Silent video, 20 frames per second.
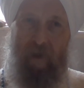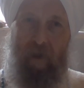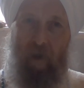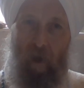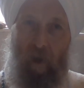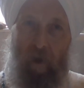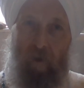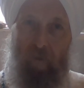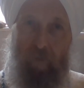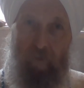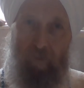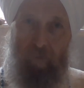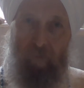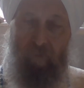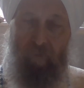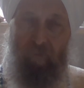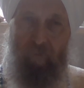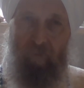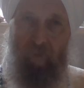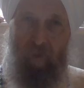love.
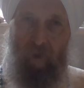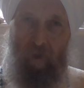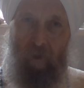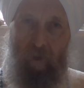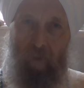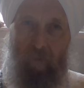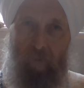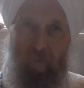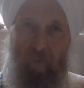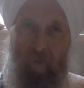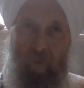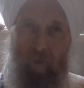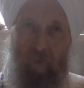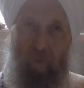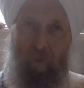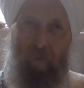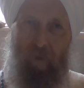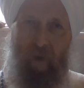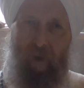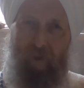
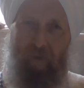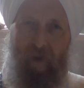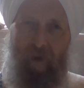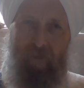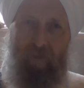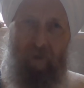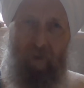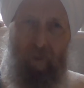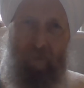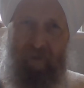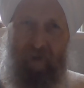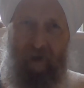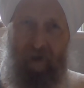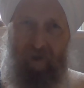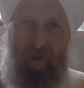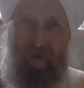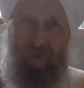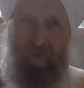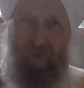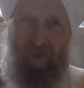You'll never have an
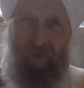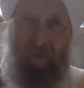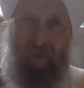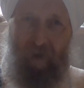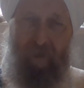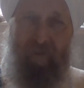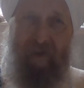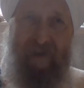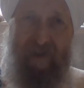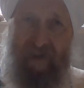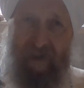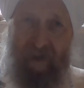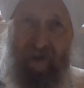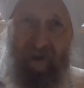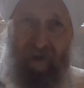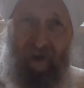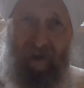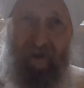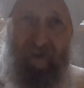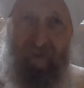objective view. I'm a
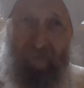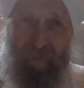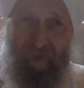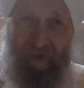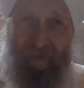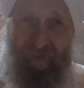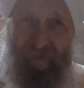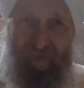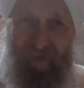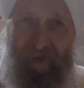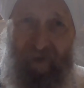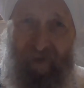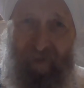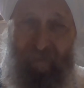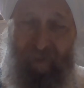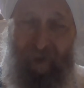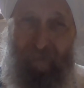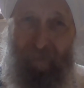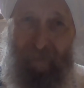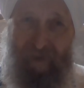Sikh. I have
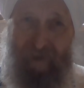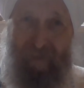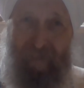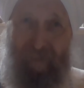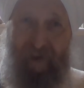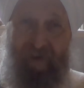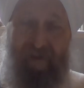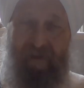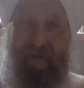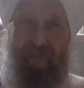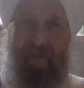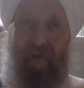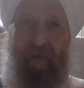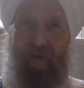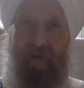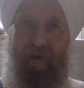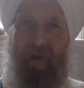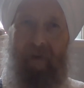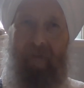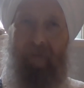my perspective.
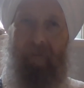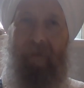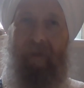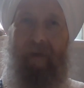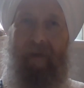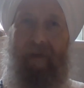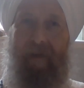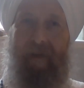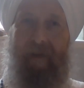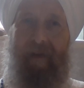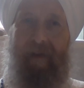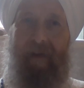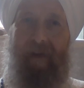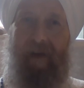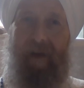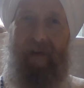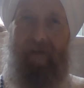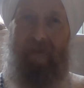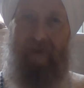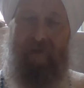
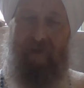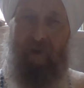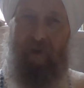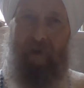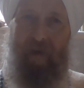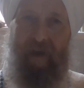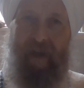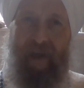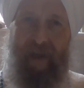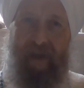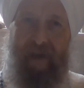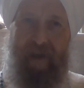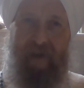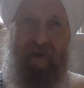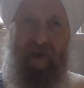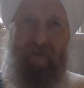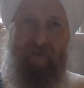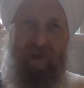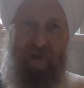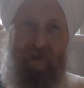I have a certain age.
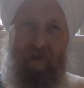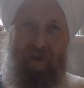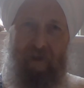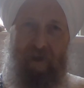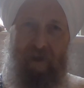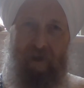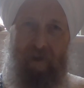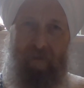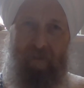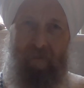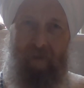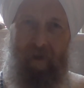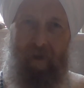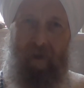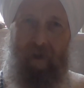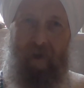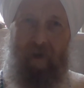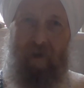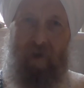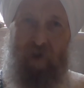I have a certain
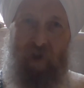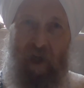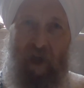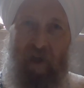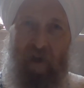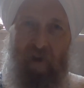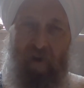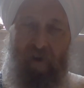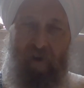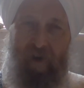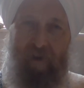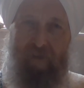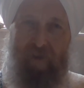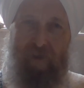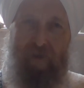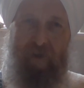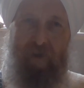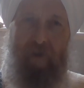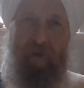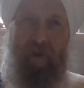gender. I have a
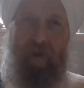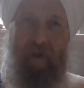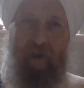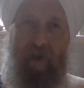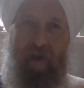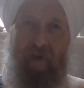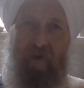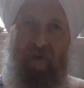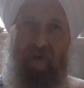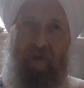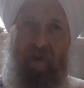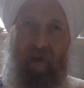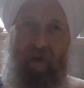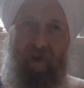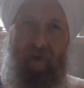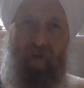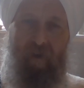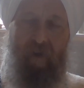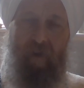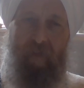certain
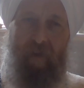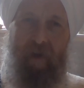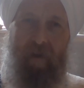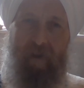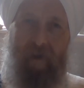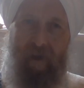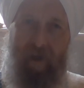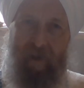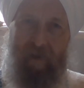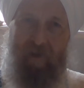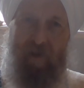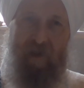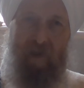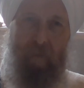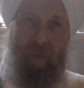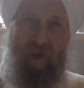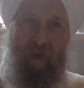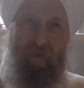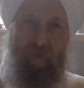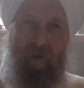country. That colors
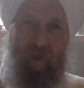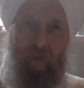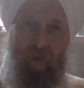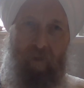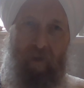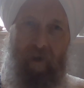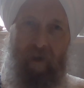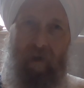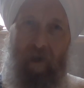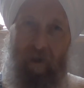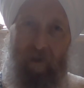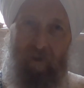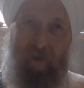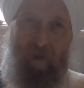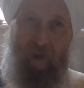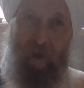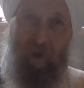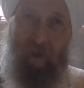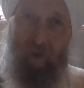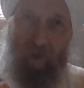my view, and
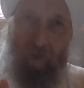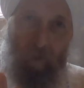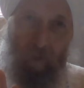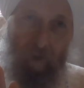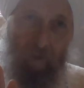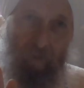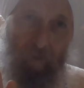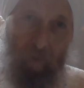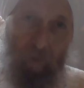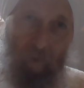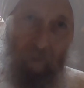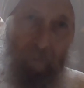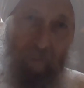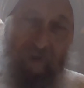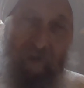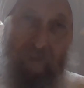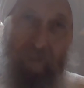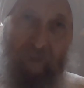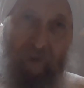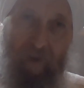you have your
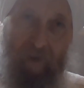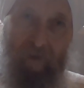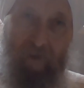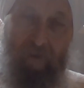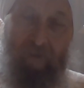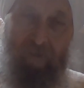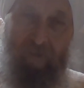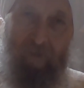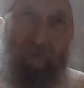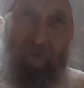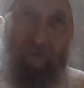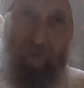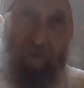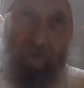perspective, and